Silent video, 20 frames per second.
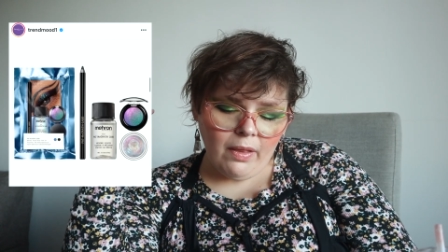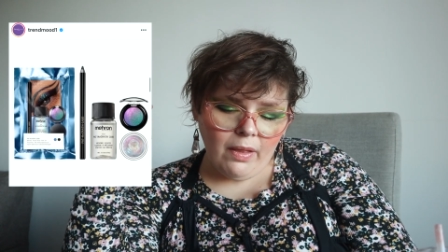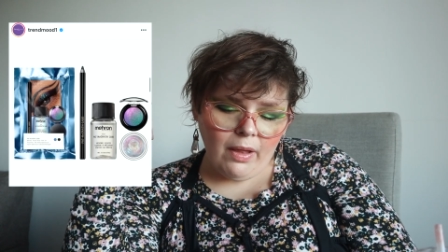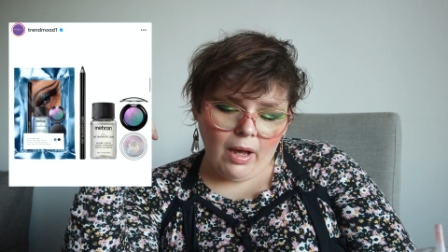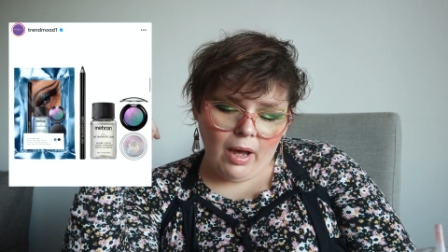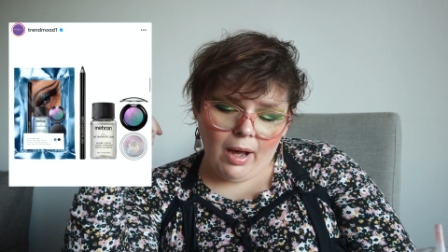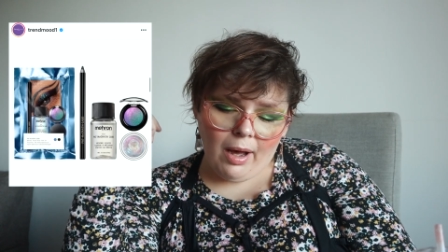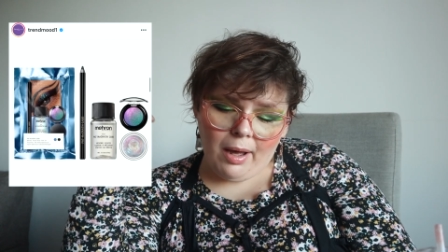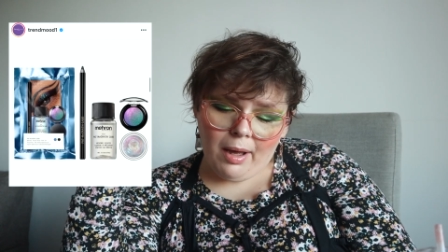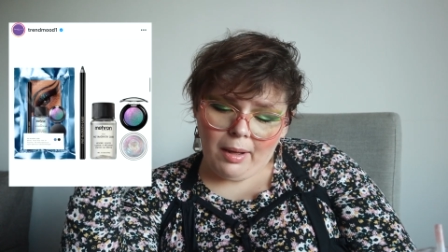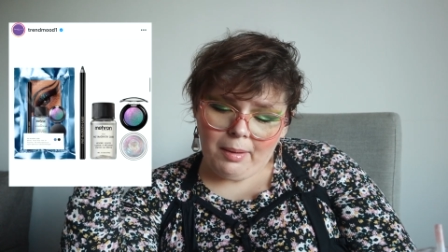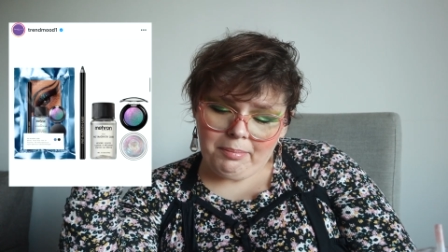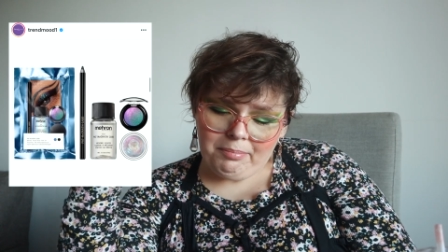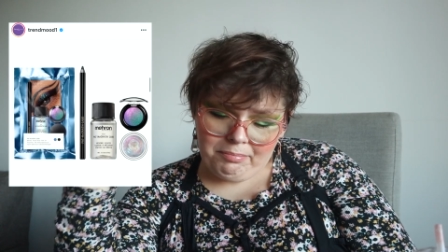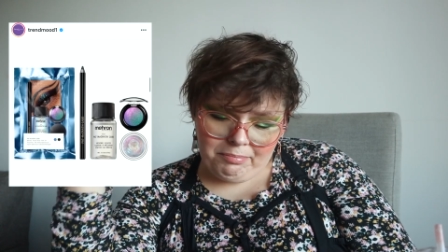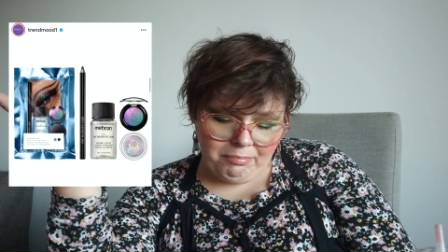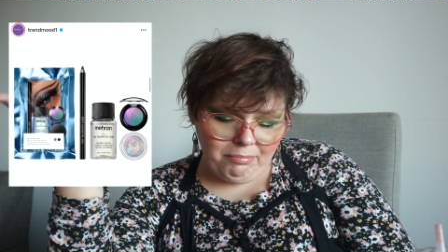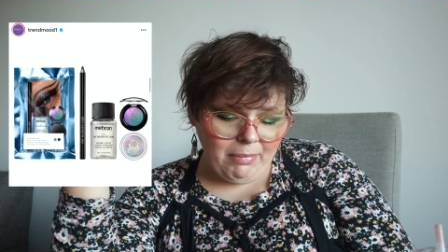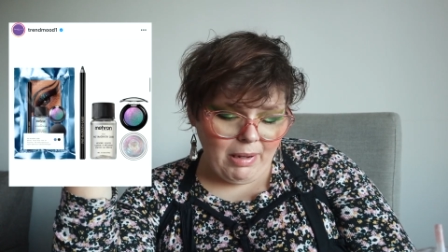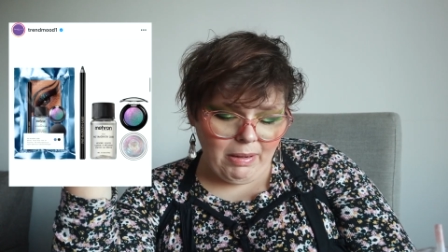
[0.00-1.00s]
uh,
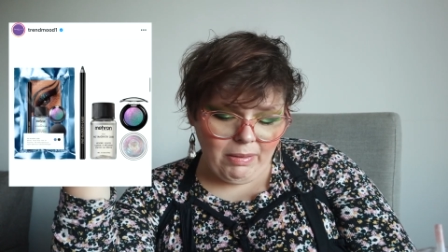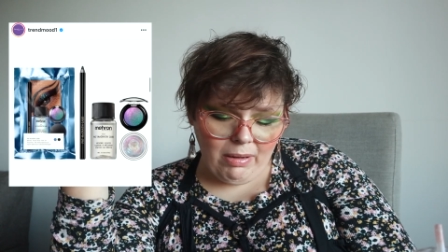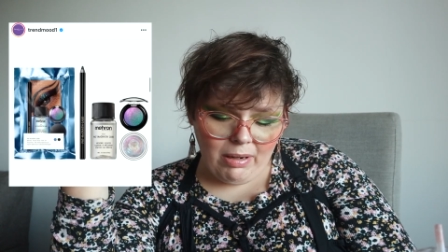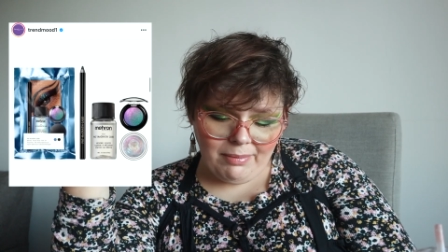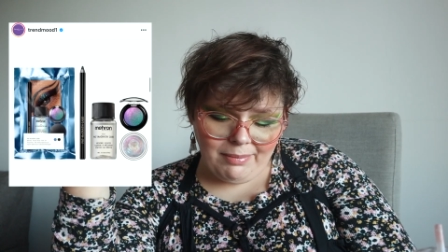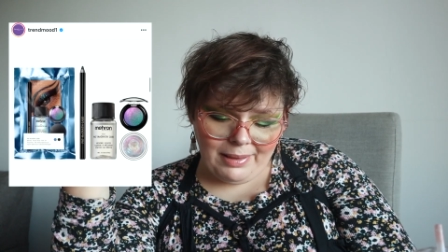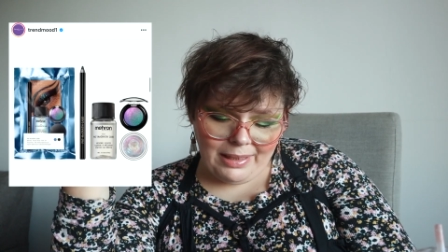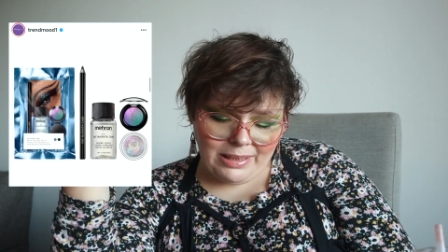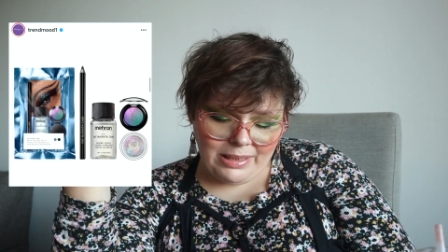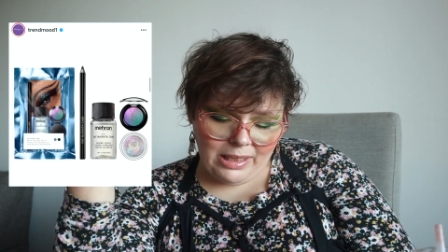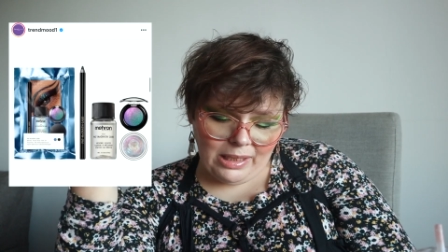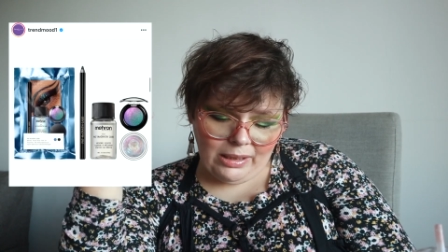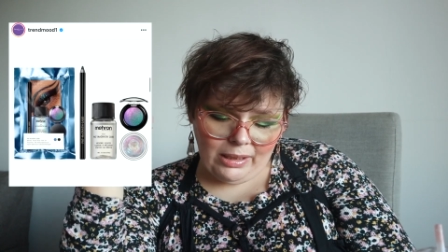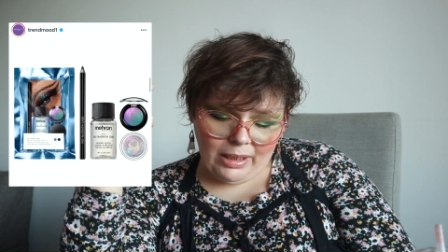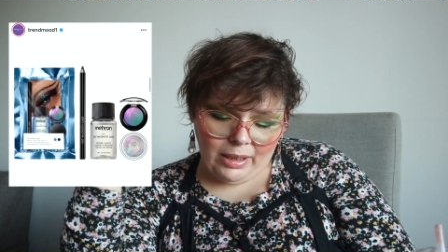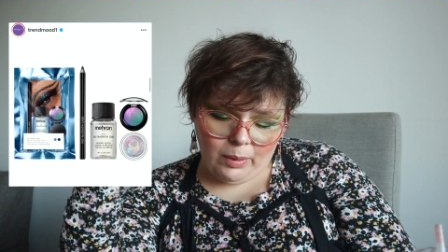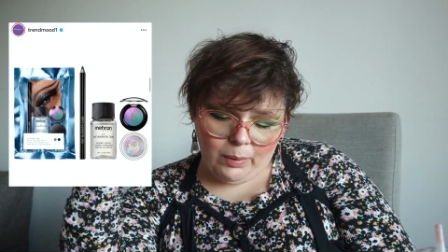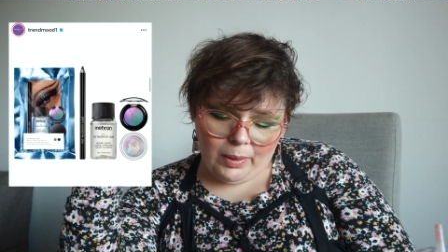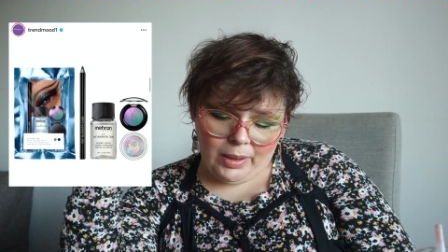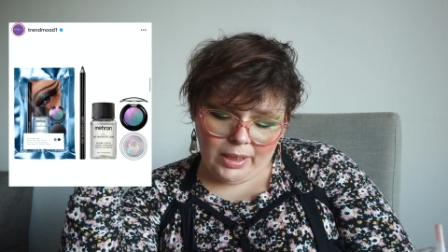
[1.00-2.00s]
Meron Mixing
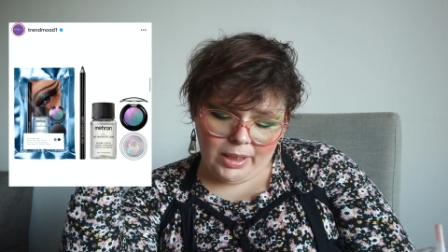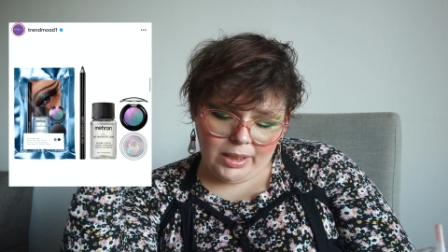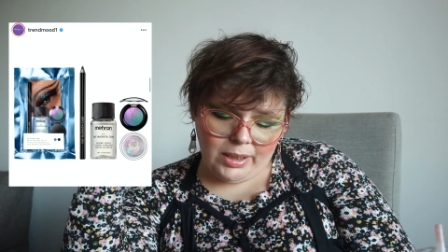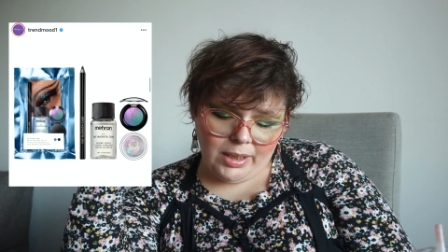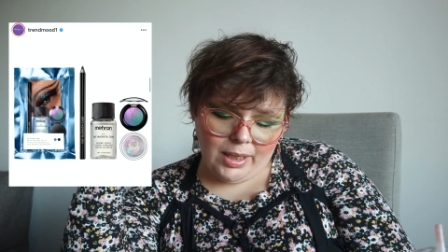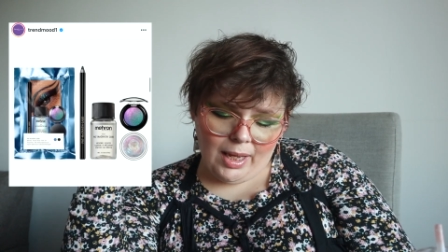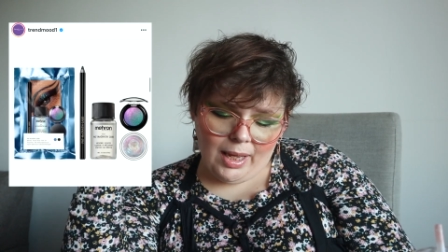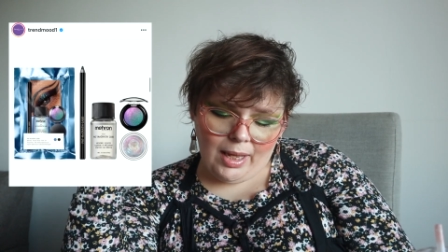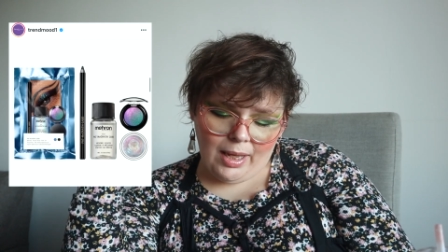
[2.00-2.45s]
Liquid,